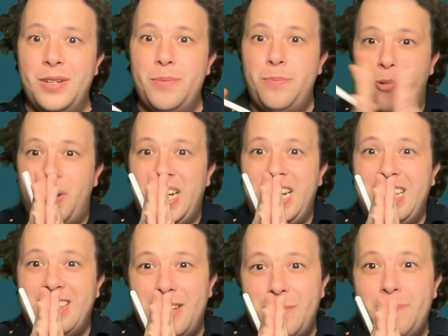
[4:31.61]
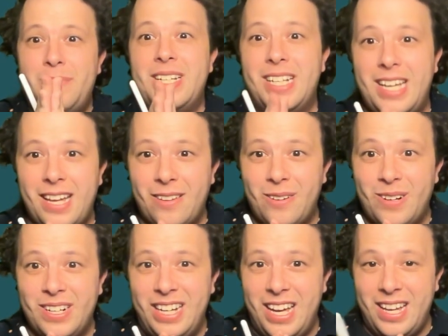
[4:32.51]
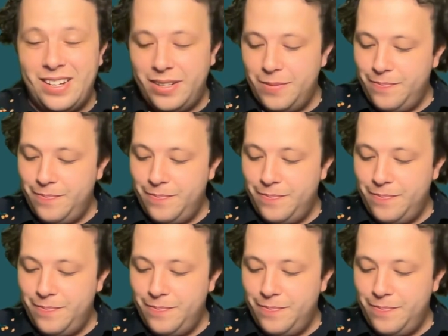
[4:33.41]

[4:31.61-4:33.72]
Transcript: bringing them together again.